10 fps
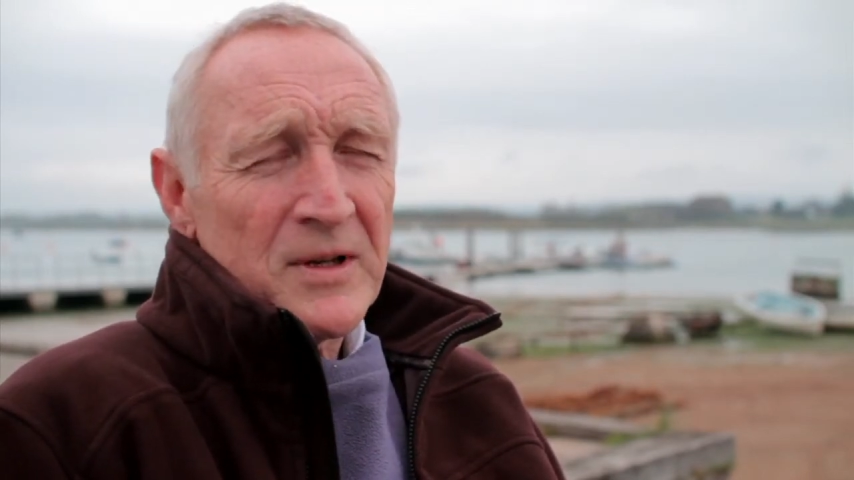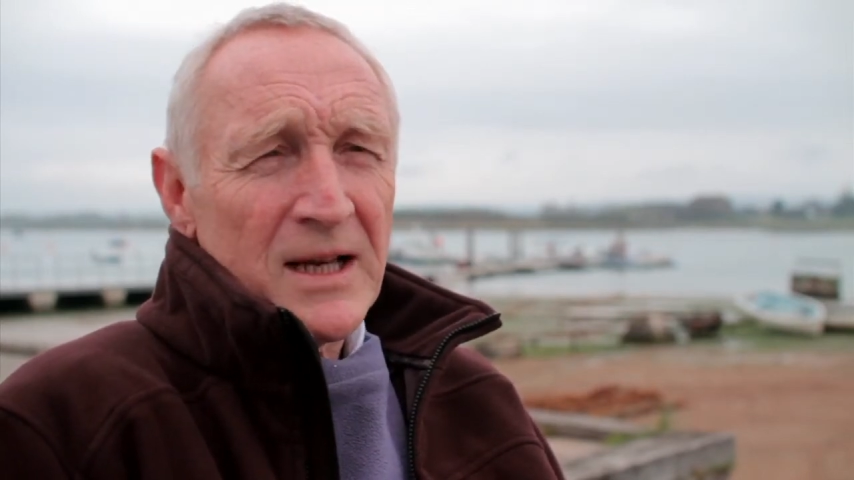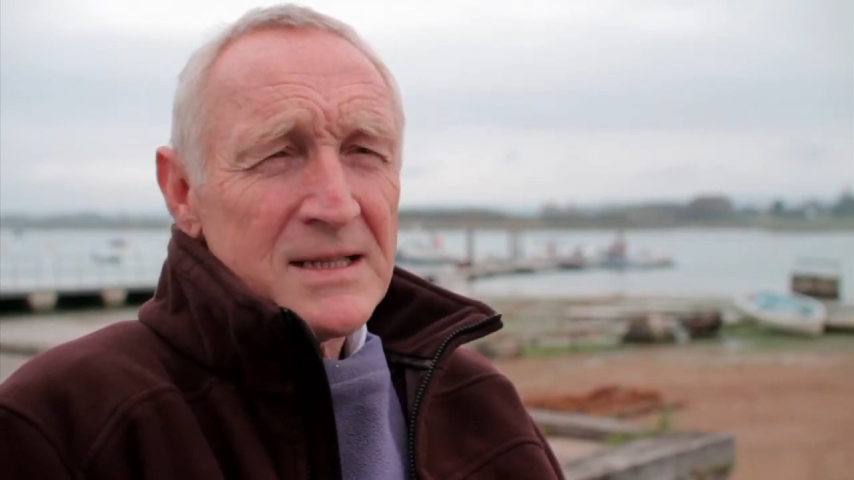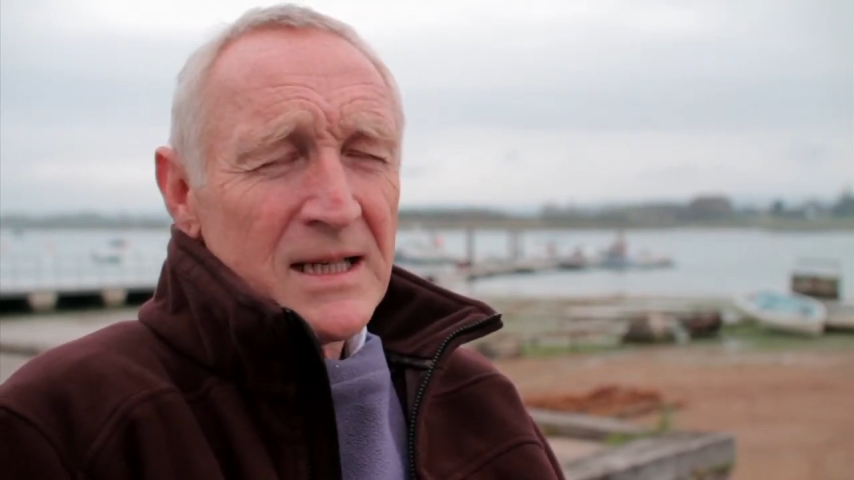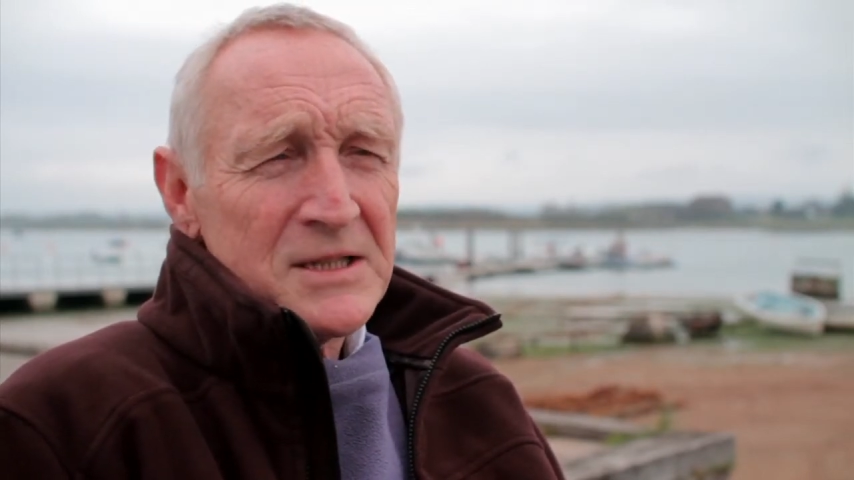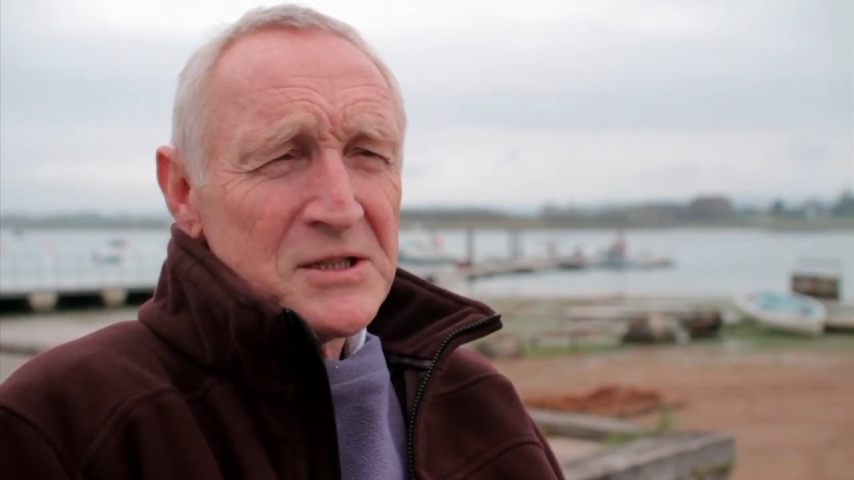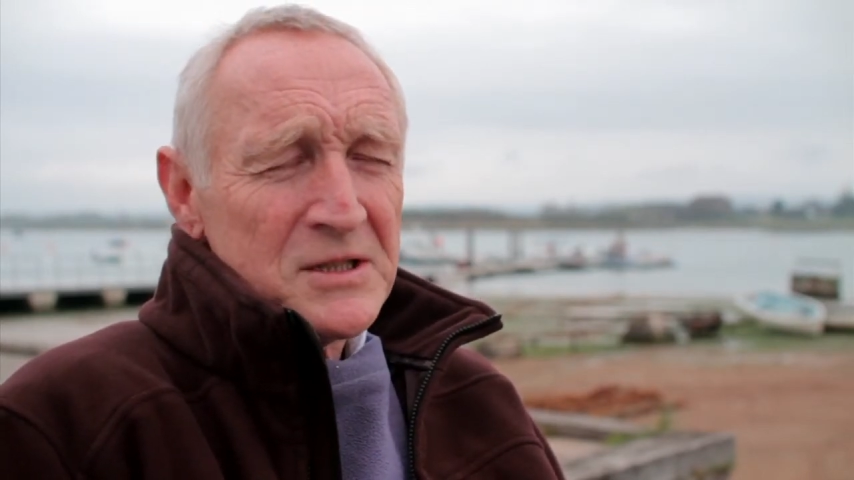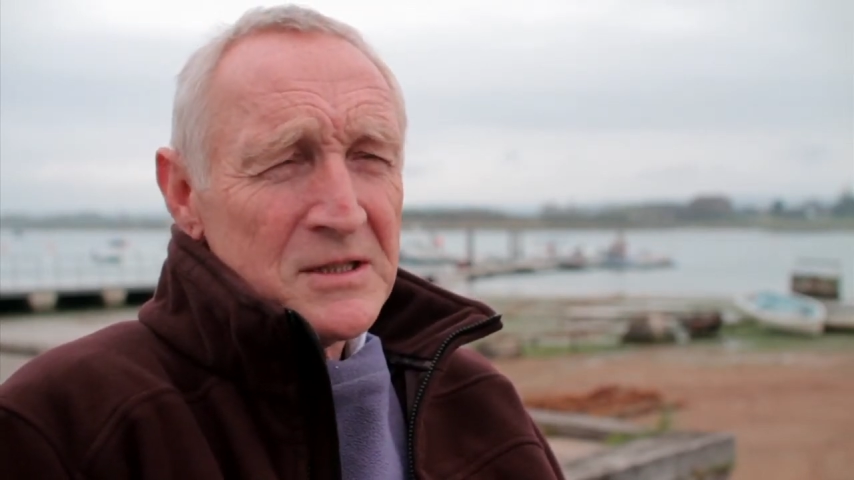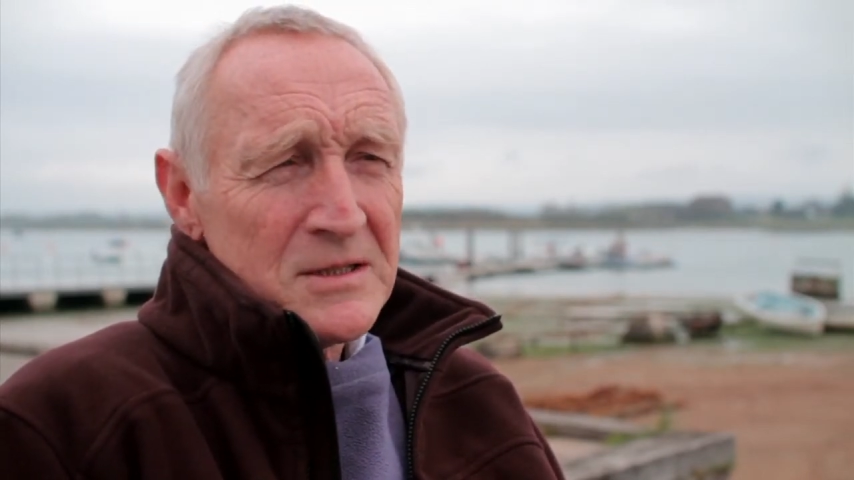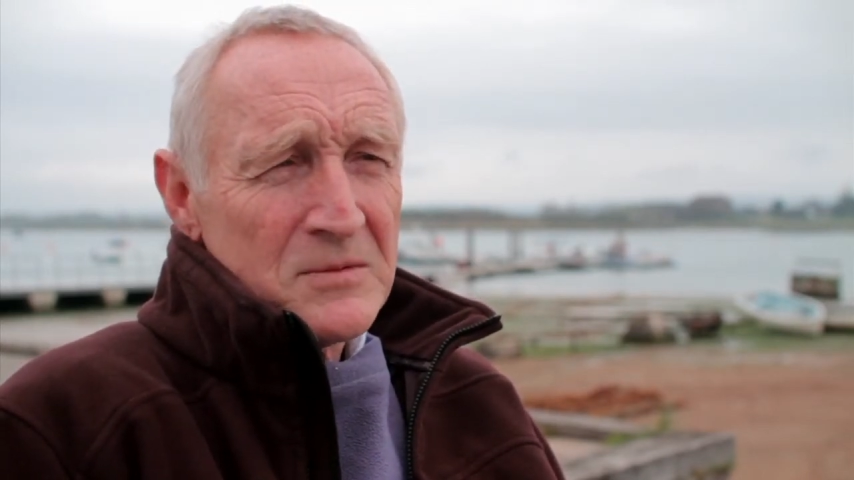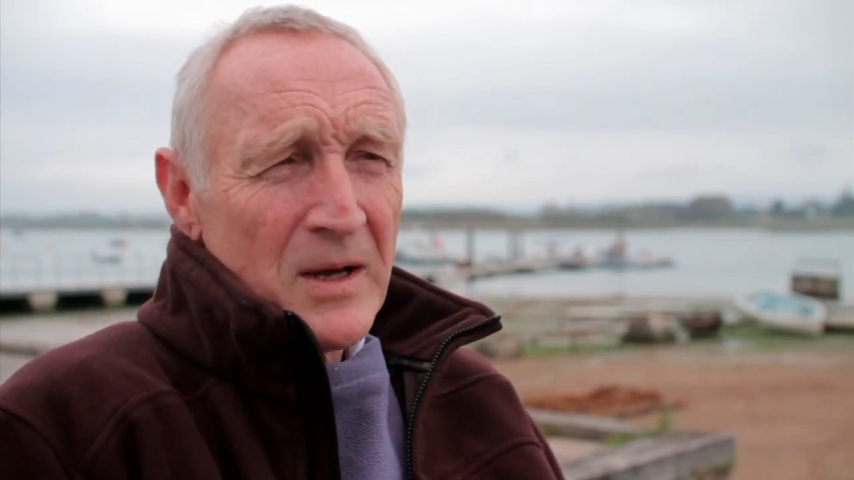organisations.